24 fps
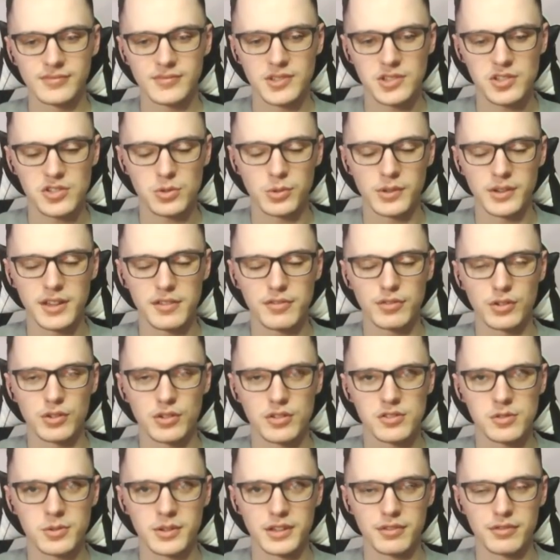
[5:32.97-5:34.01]
It's
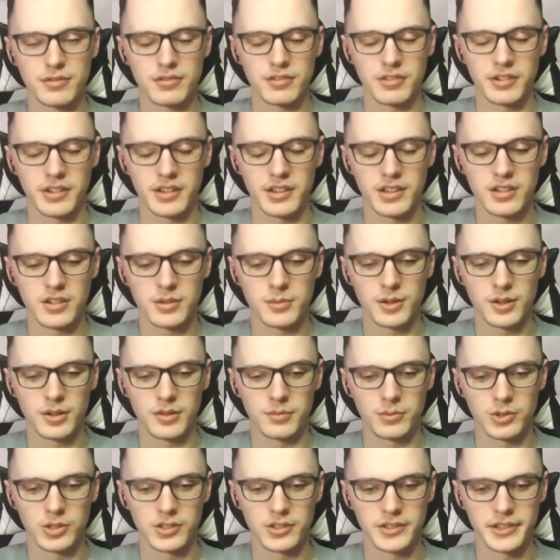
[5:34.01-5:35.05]
24 23. Come
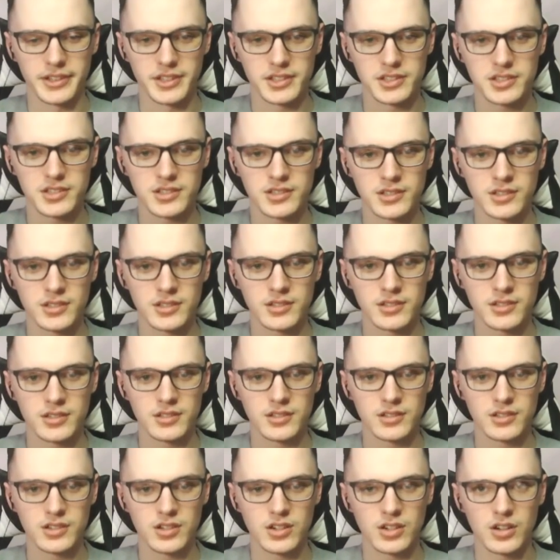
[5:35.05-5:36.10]
on, boys.
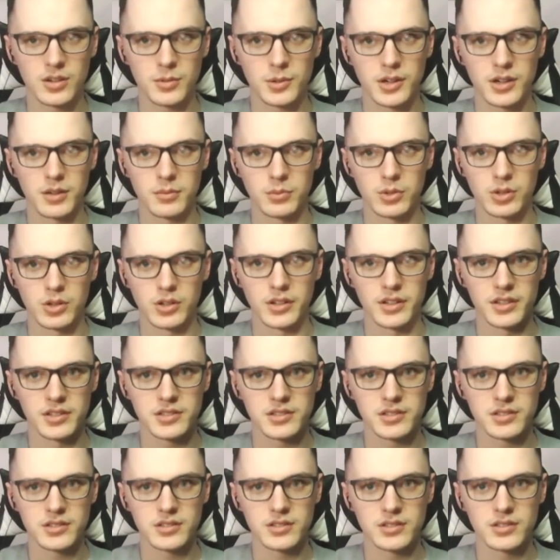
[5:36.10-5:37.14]
Come on,
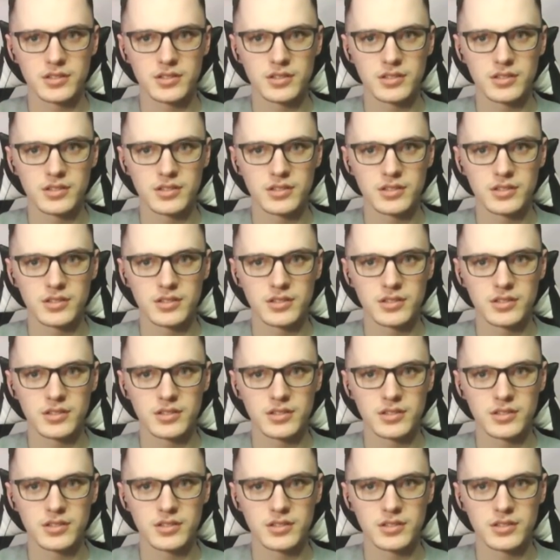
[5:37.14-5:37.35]
boys.